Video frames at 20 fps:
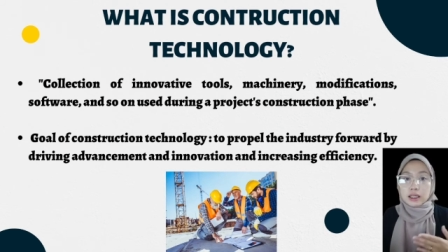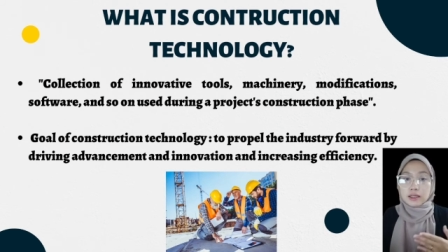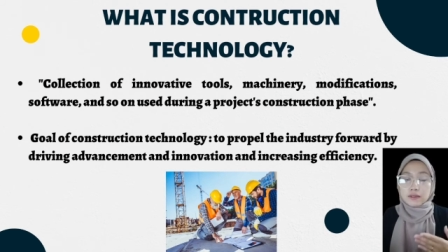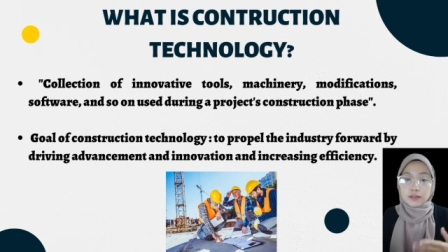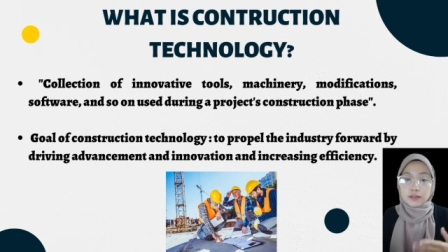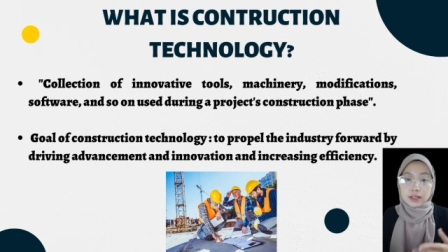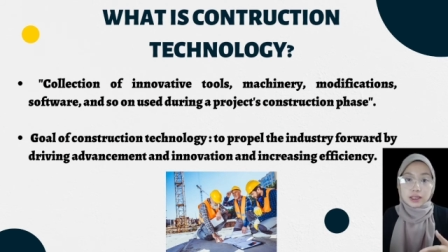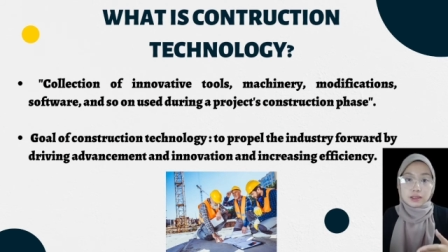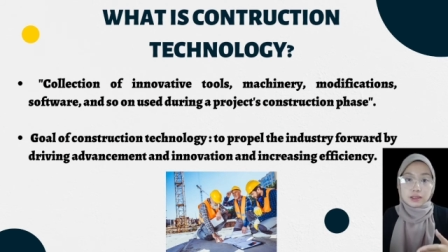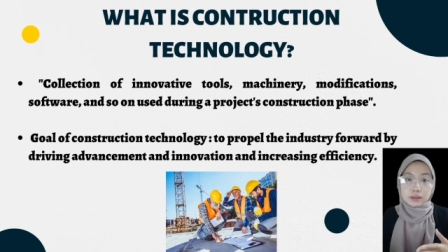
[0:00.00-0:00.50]

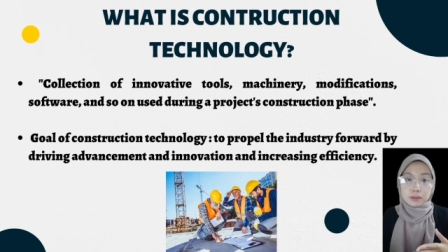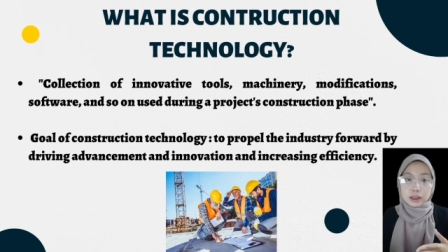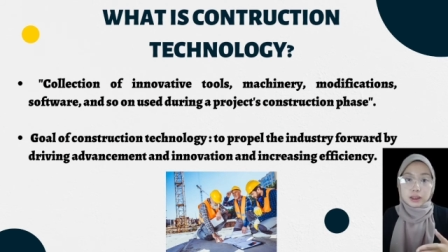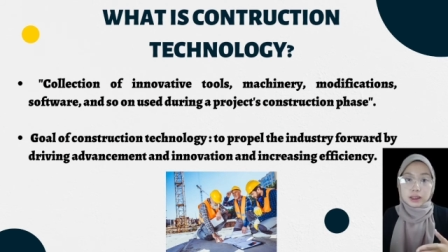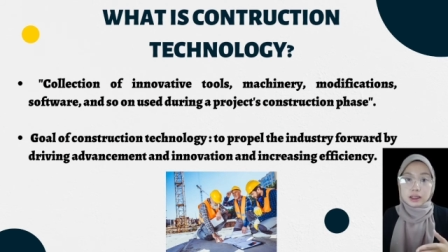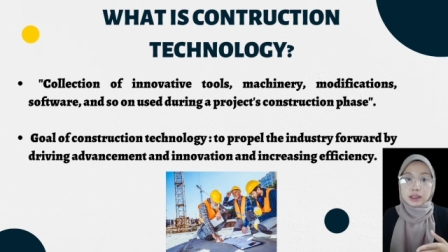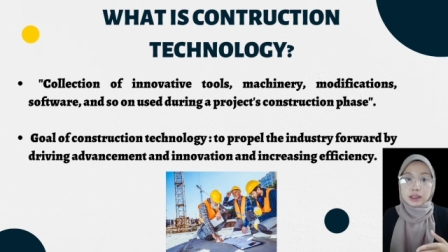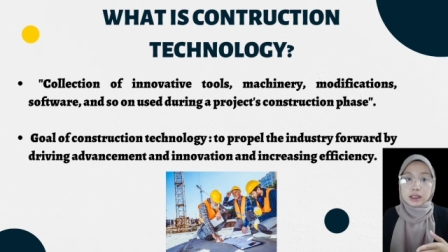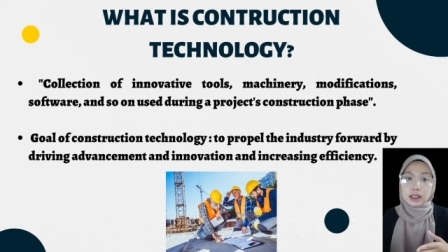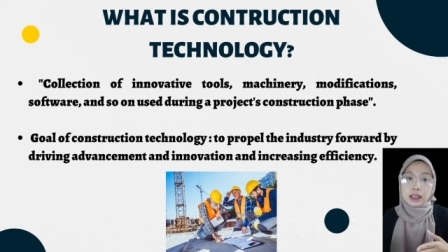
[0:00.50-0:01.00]

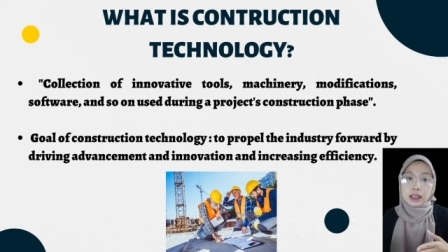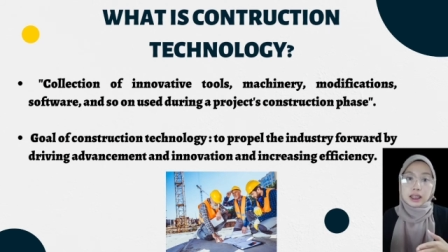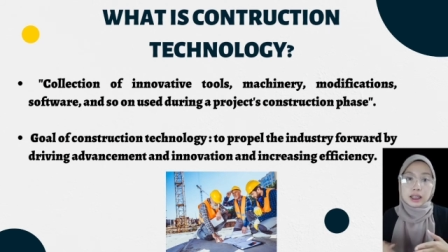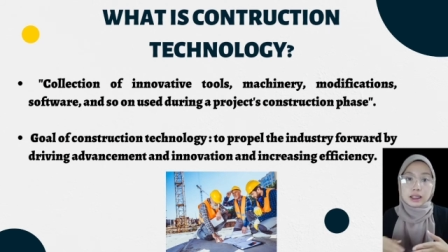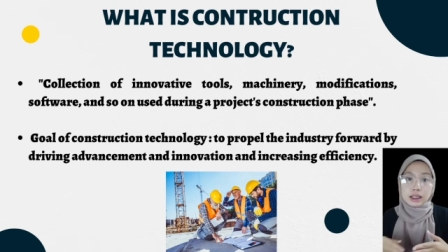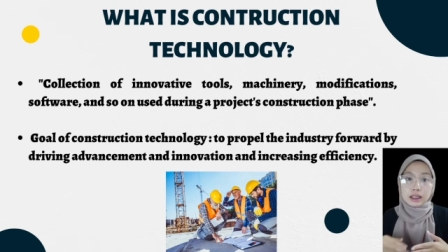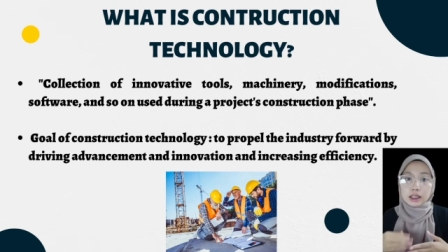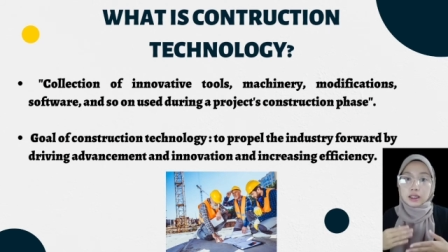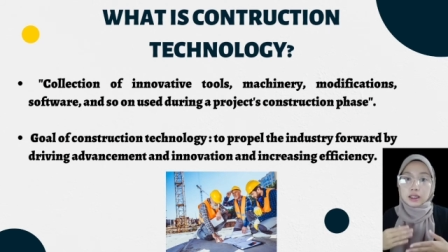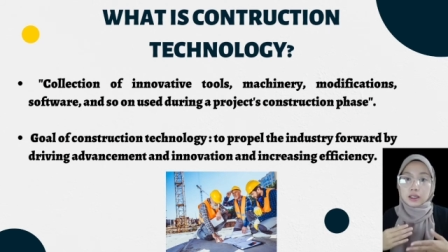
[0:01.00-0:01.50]
investment
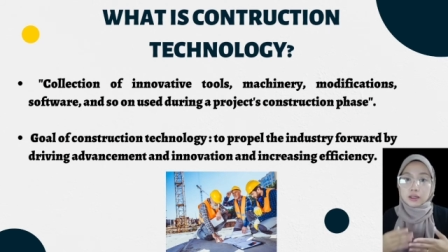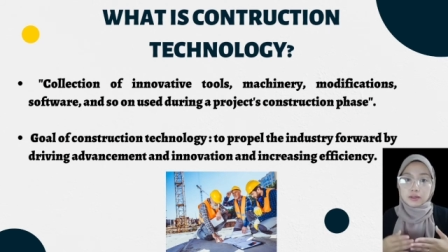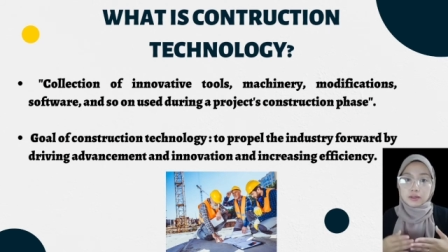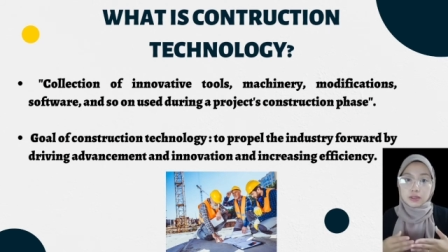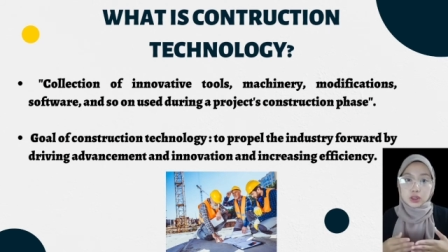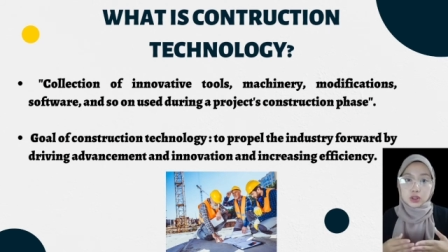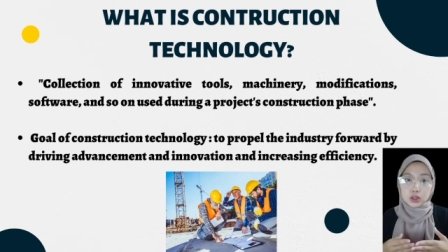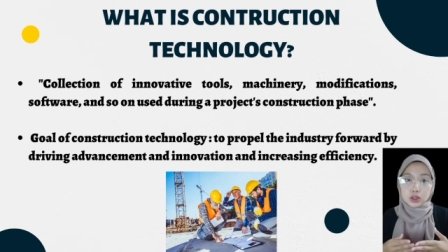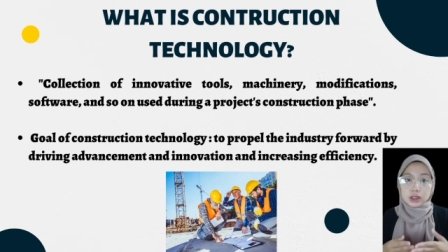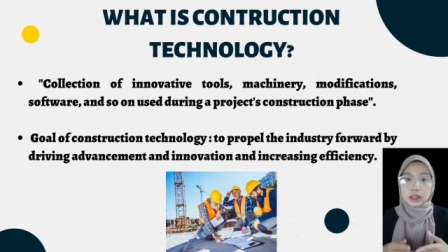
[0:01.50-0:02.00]
and
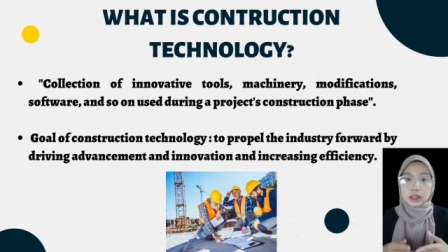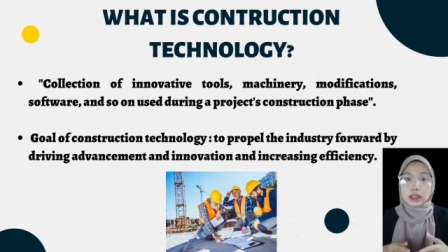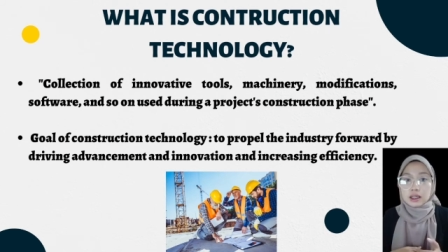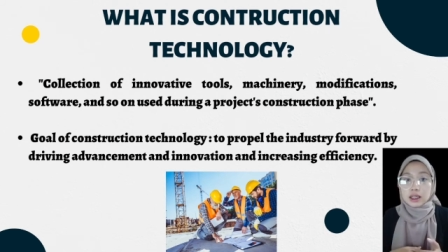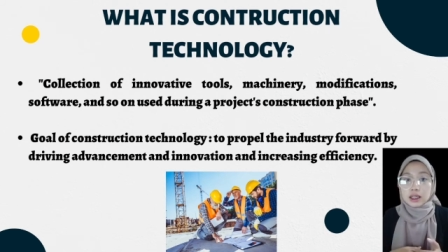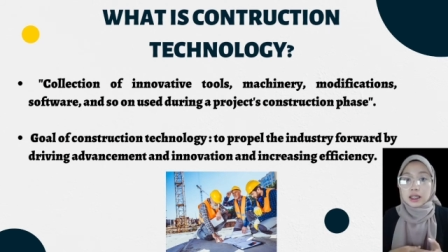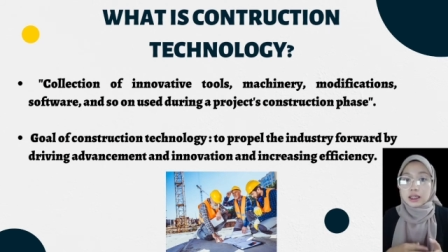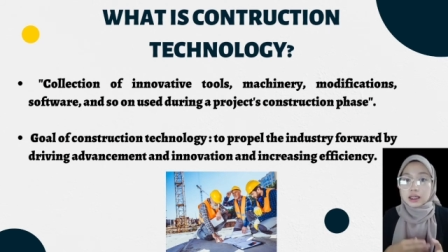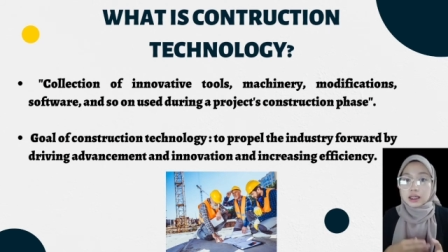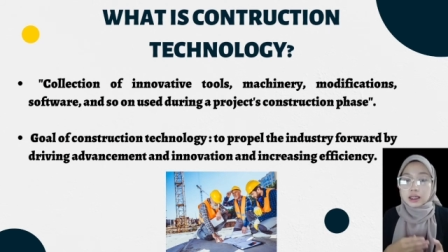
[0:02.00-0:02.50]
innovation
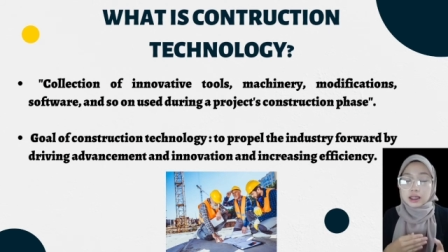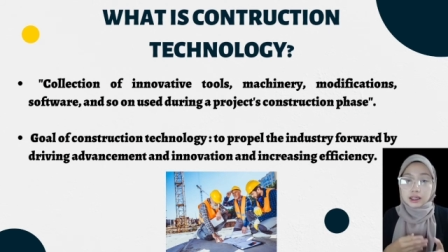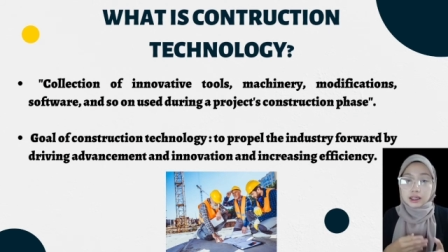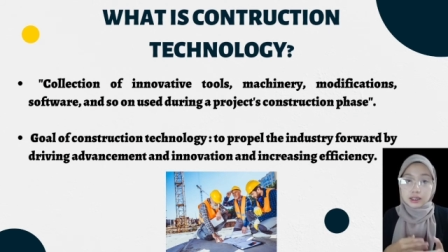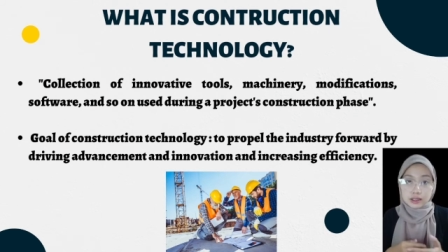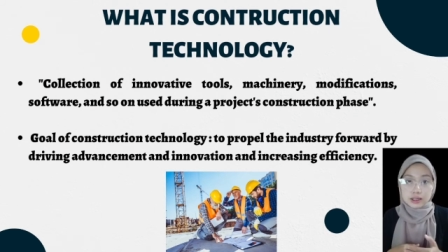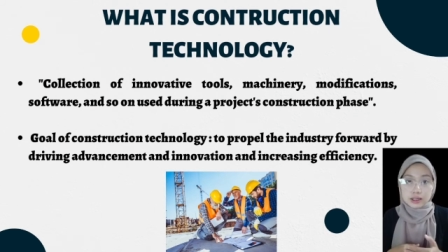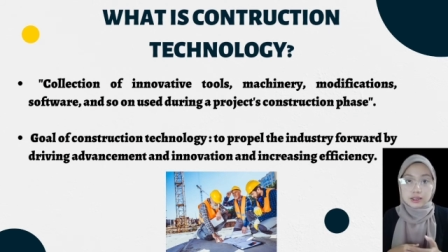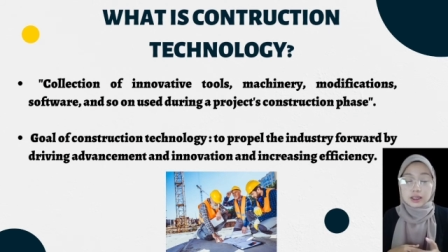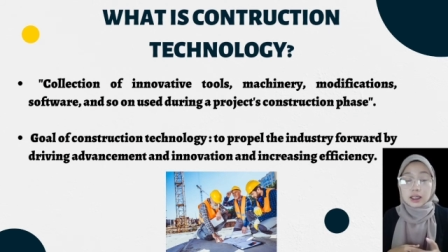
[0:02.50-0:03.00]
and
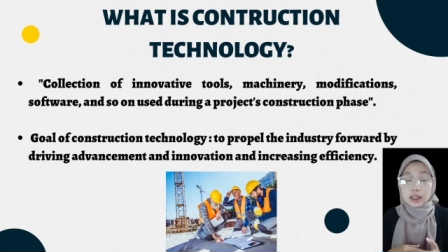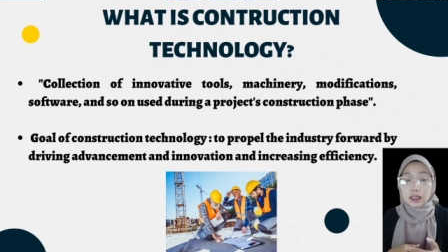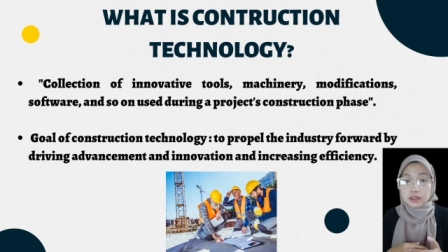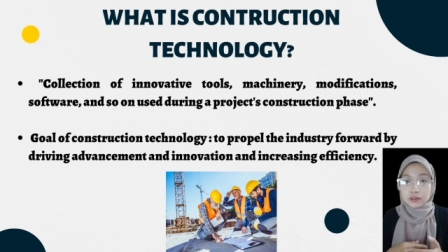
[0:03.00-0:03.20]
increasing